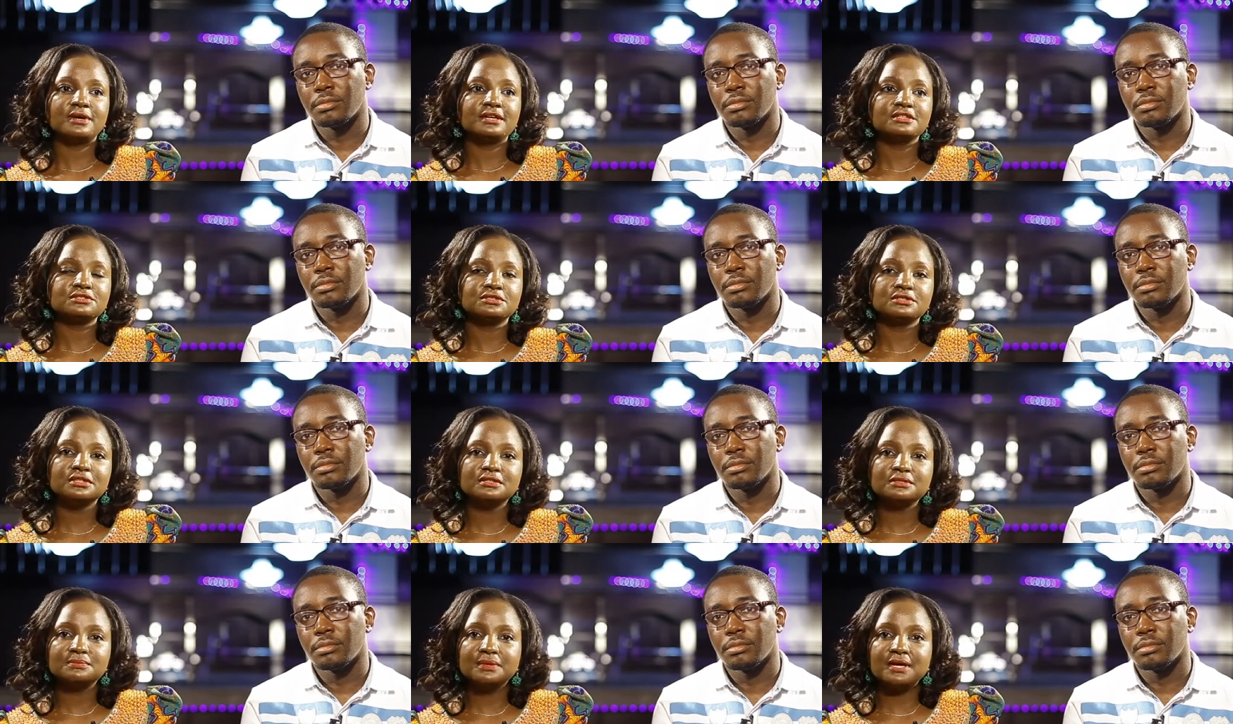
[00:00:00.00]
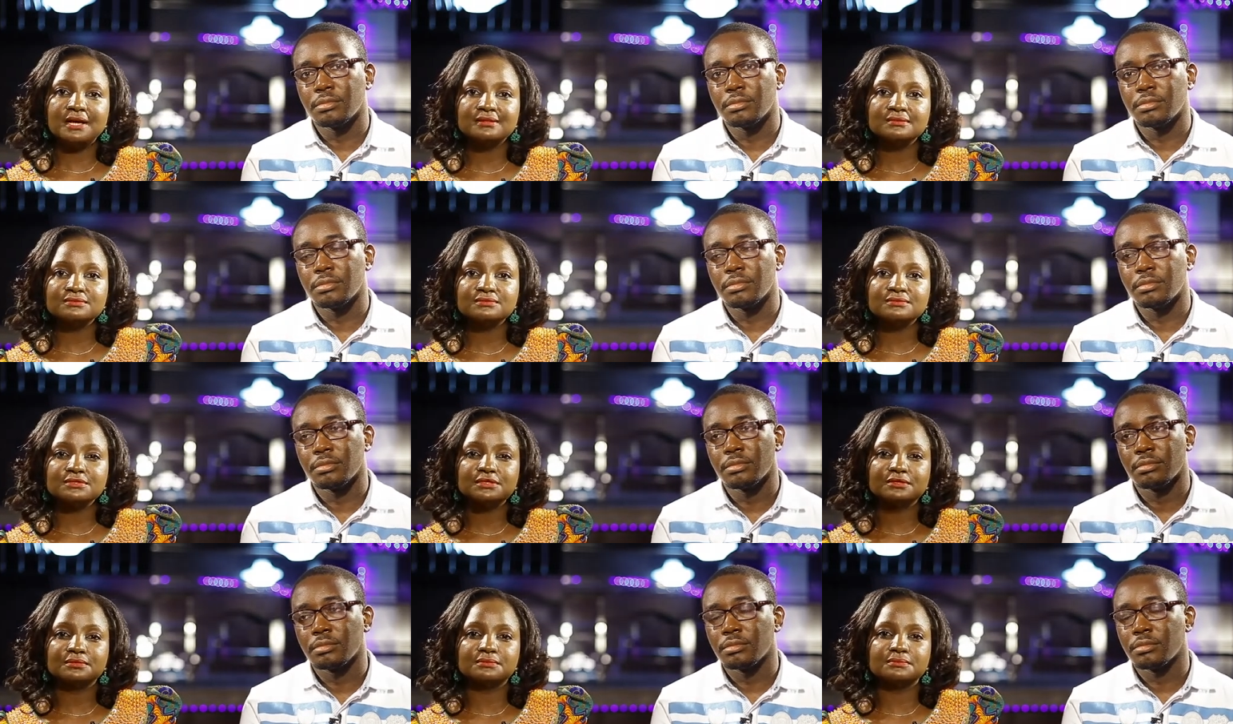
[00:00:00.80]
Speaker 1: passionate about
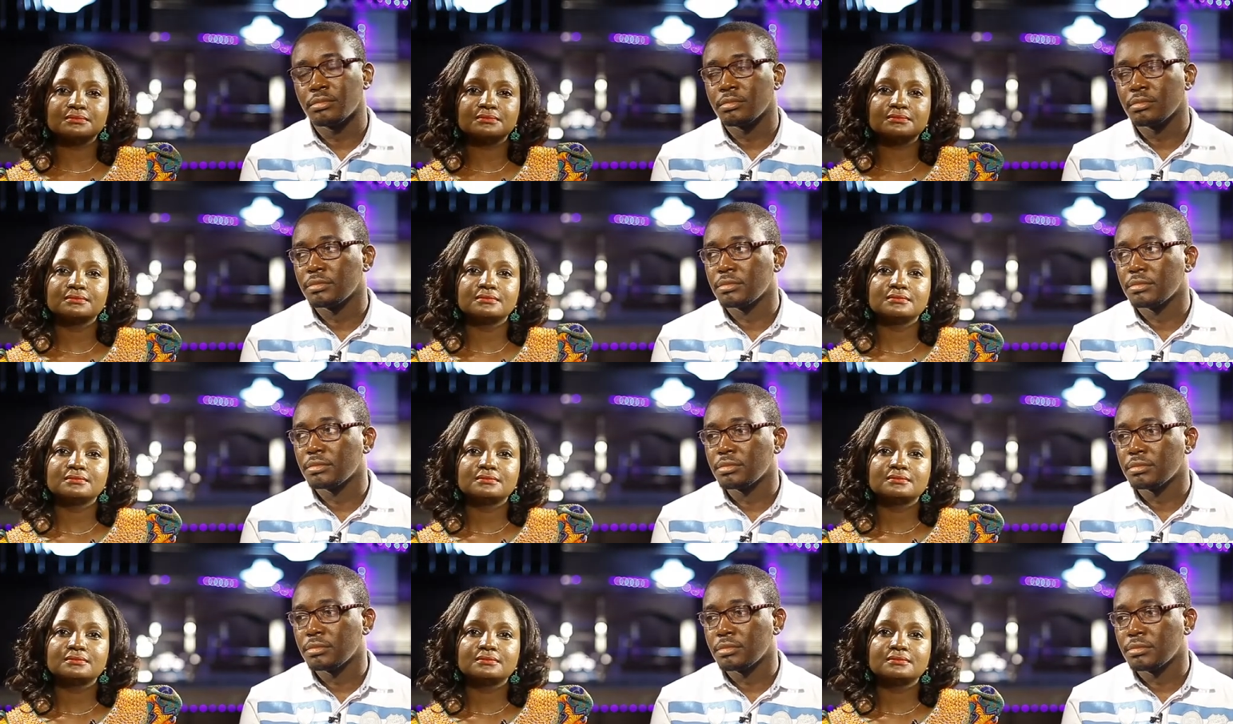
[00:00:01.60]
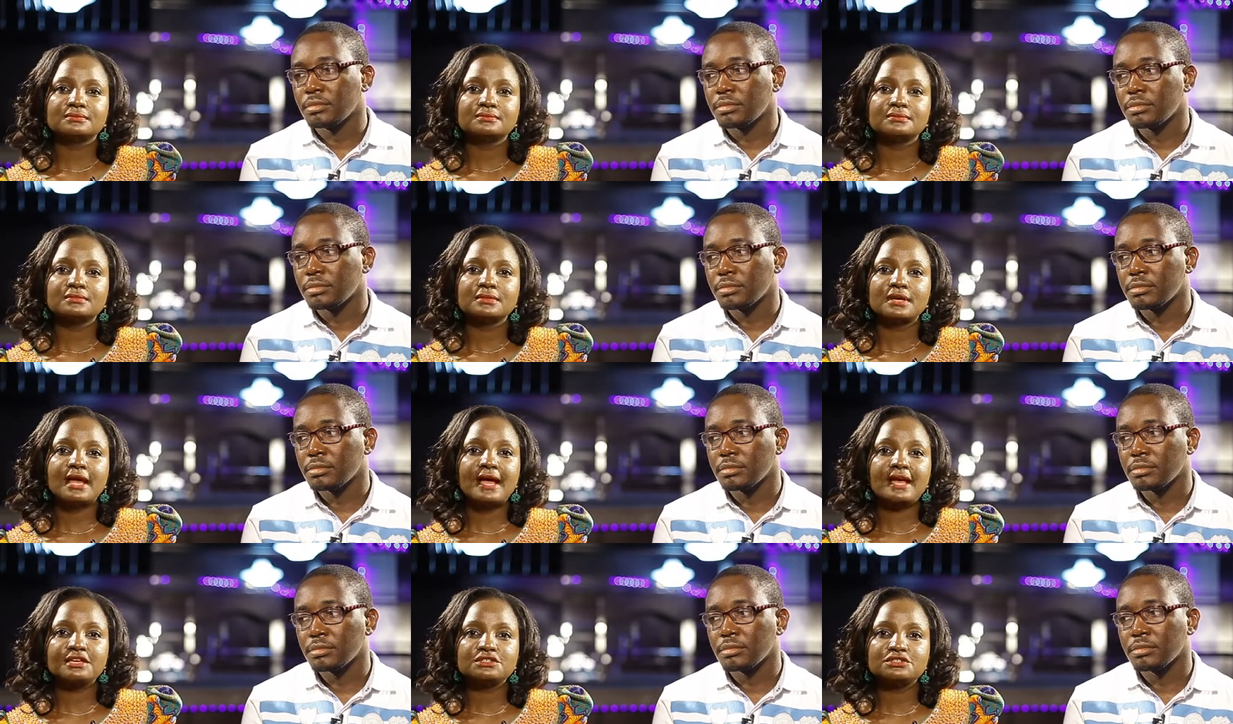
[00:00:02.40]
um,
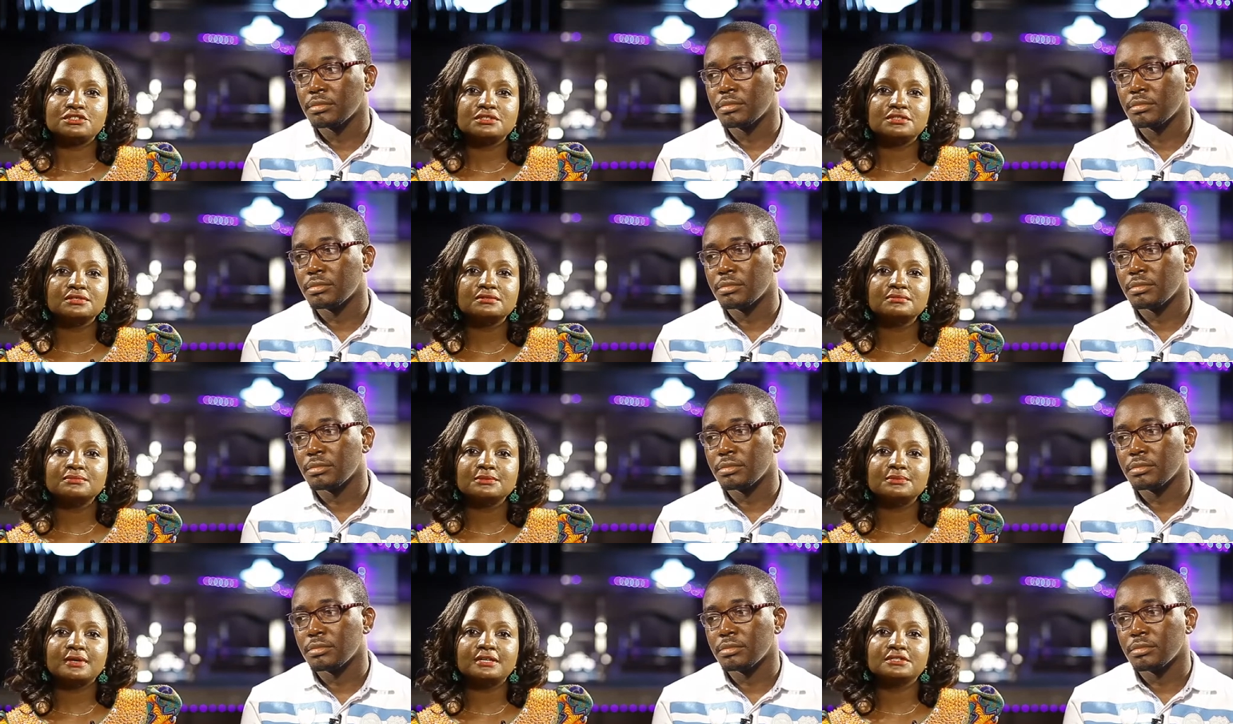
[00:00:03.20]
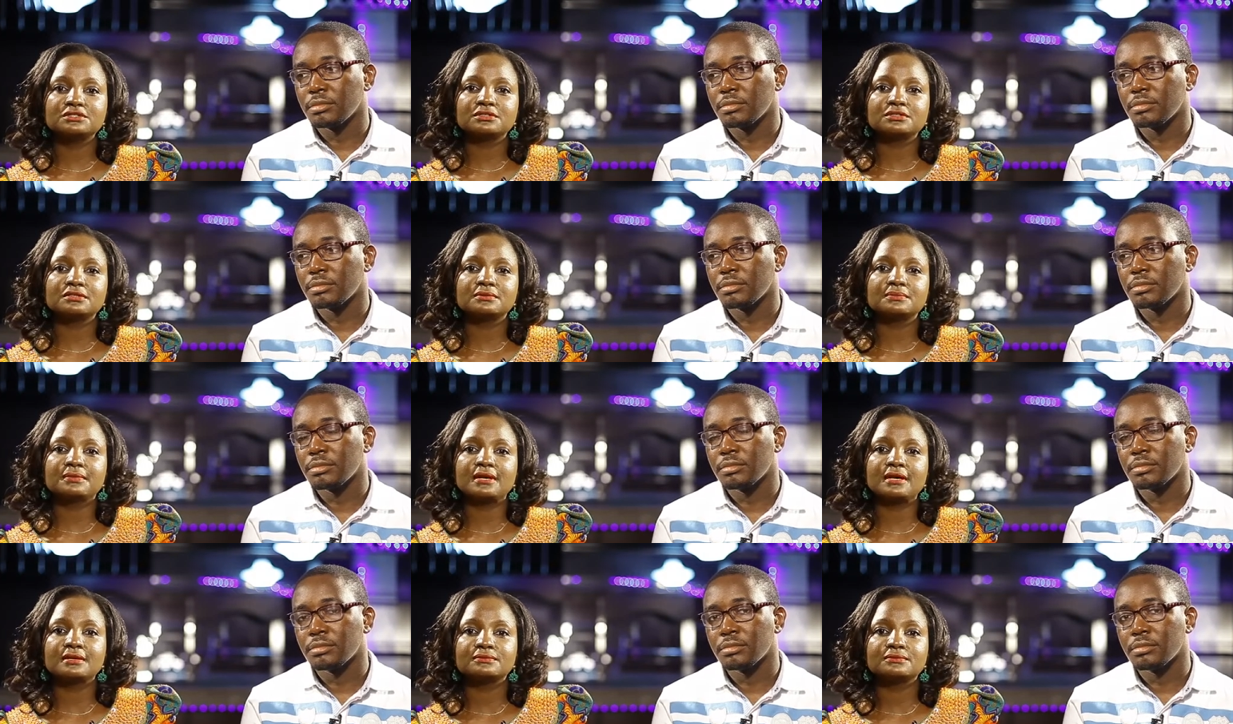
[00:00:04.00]
hygiene, be passionate
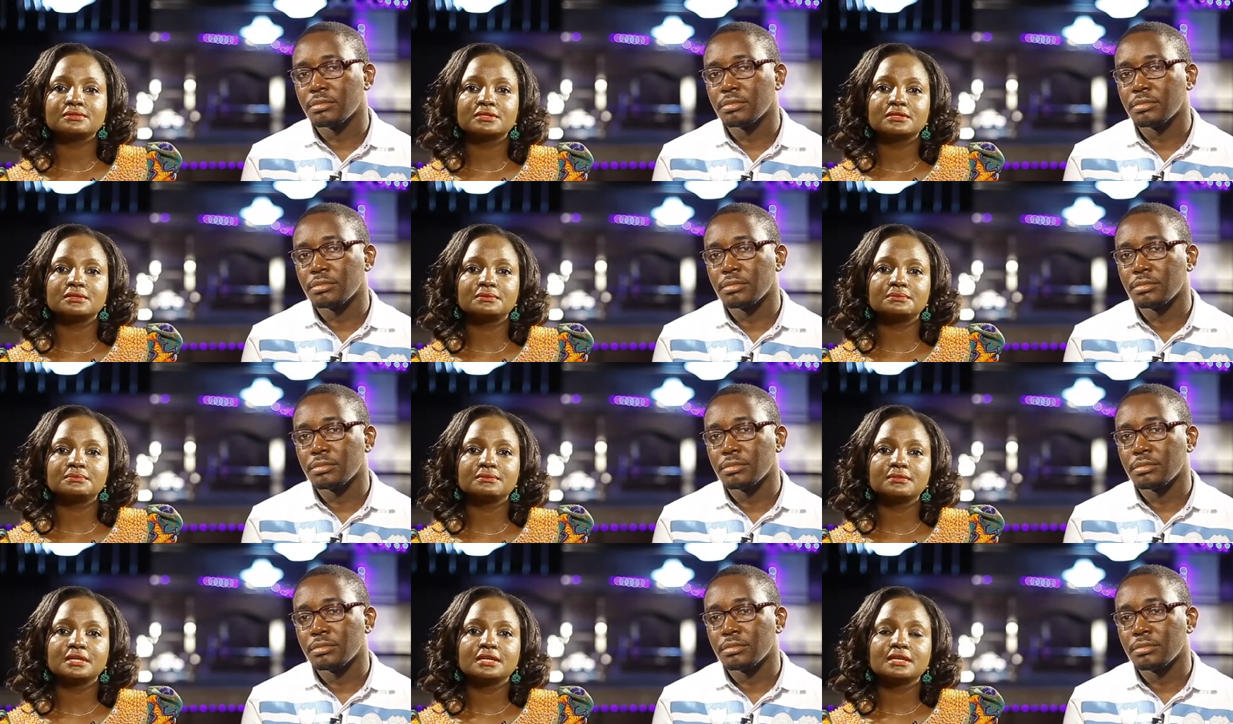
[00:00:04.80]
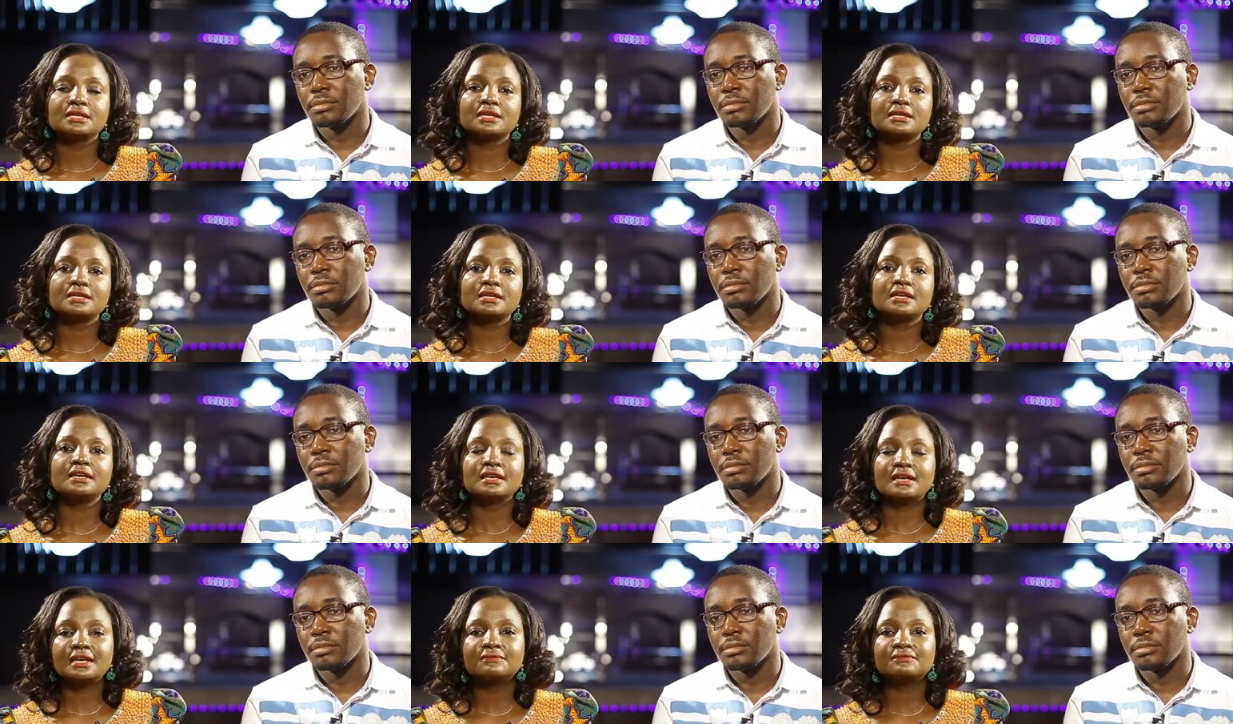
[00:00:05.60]
about um,
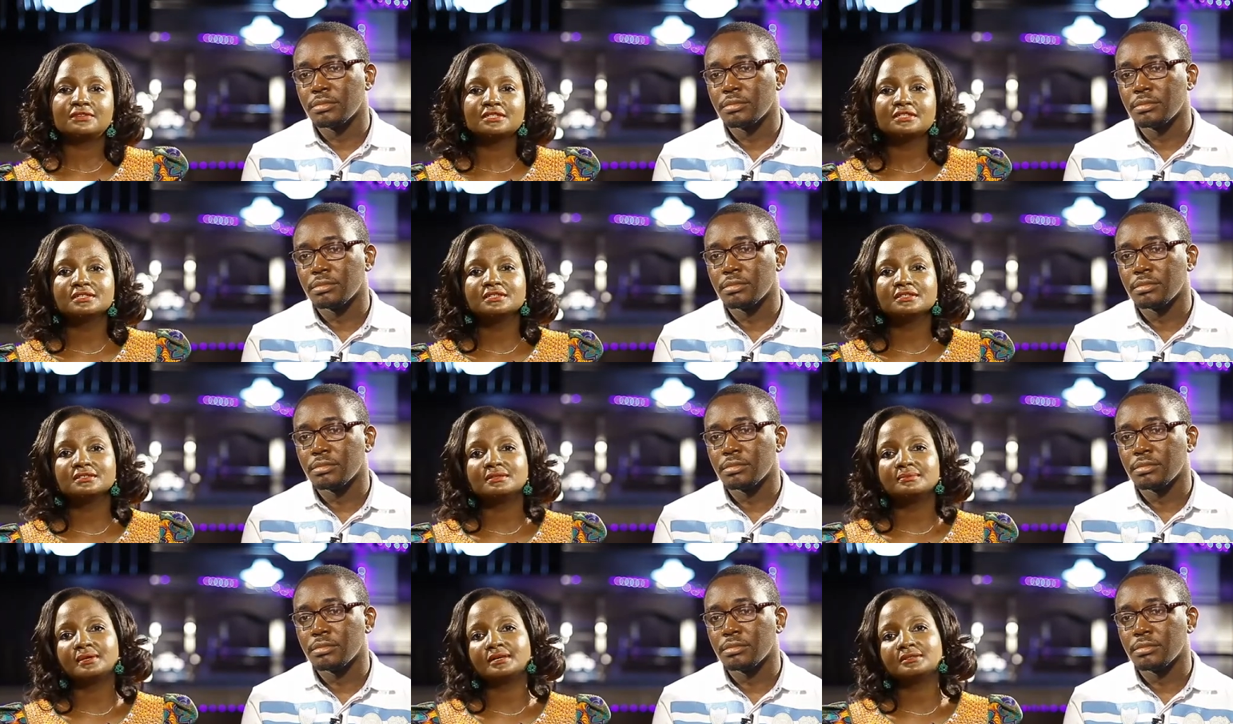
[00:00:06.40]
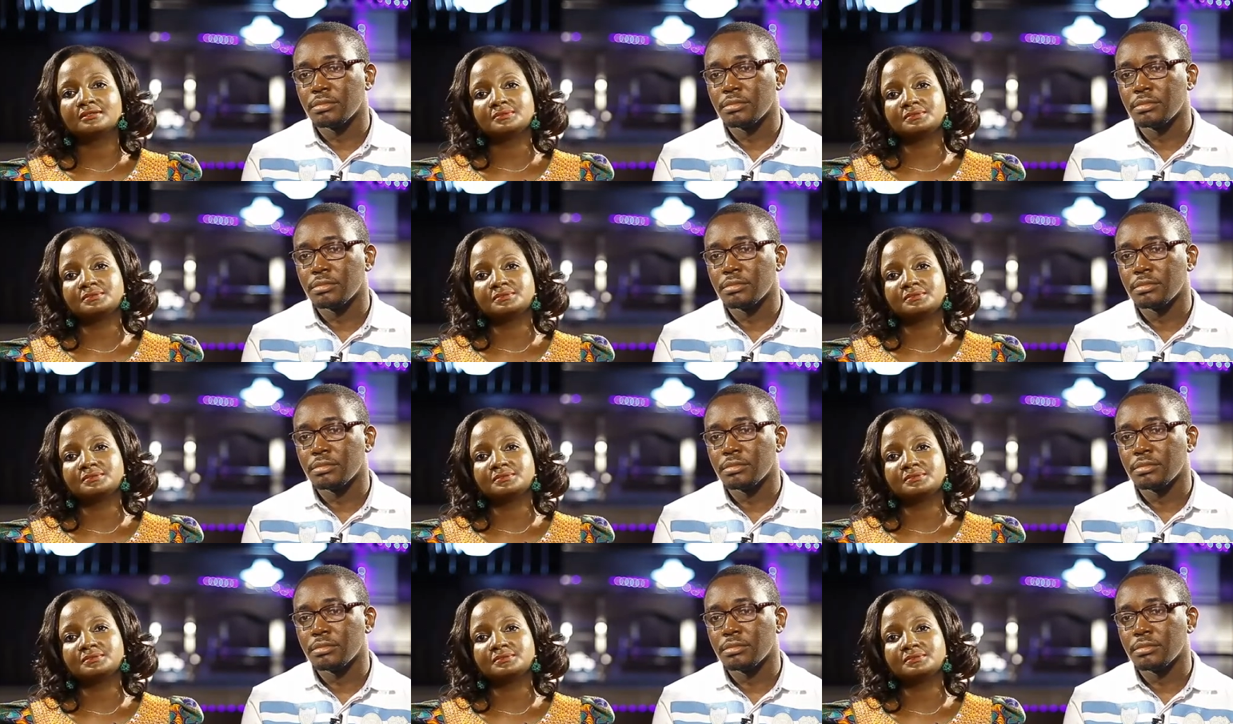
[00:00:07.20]
everything about the